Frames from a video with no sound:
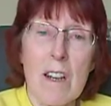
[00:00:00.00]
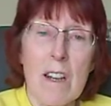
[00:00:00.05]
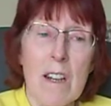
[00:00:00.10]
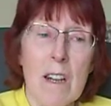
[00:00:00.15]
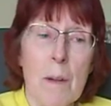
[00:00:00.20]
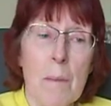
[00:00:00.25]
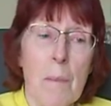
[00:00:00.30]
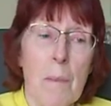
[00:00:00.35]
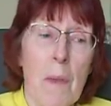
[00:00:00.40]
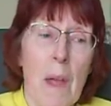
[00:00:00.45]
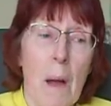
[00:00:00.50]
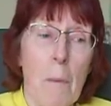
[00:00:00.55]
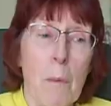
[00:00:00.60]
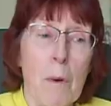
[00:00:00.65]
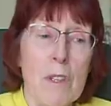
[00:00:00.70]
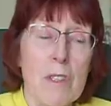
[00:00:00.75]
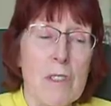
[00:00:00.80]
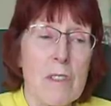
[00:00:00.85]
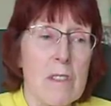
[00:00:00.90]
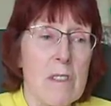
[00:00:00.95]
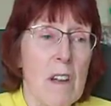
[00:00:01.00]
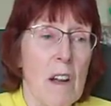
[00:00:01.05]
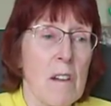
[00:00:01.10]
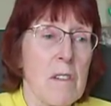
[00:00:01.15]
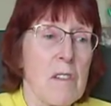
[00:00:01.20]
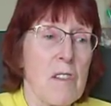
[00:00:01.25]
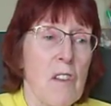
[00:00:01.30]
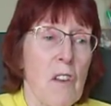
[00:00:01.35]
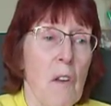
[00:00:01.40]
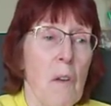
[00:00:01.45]
I wasn't
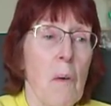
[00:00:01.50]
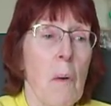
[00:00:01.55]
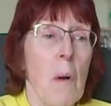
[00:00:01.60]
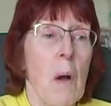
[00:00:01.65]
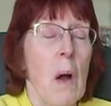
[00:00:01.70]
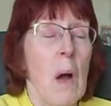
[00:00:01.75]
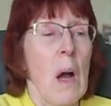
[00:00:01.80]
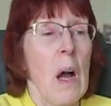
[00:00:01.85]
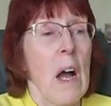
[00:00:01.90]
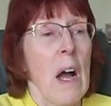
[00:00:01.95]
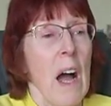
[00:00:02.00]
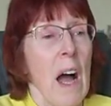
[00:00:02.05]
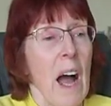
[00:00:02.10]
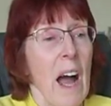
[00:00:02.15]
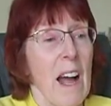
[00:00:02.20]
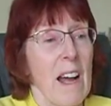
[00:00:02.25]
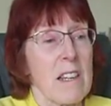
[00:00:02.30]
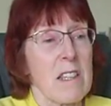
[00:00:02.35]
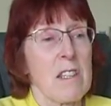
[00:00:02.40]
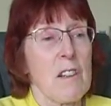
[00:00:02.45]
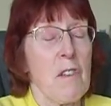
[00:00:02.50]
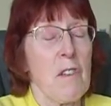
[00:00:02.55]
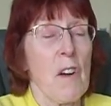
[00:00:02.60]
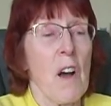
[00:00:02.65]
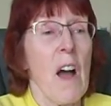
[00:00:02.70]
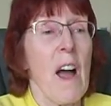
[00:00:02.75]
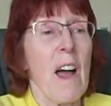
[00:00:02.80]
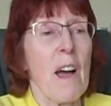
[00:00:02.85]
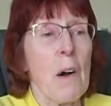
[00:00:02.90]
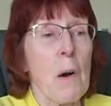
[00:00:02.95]
going to ask for
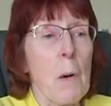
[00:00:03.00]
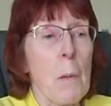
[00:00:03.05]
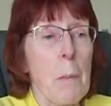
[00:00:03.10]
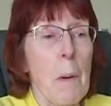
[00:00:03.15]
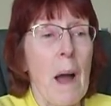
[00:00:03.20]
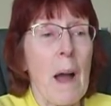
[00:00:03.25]
help.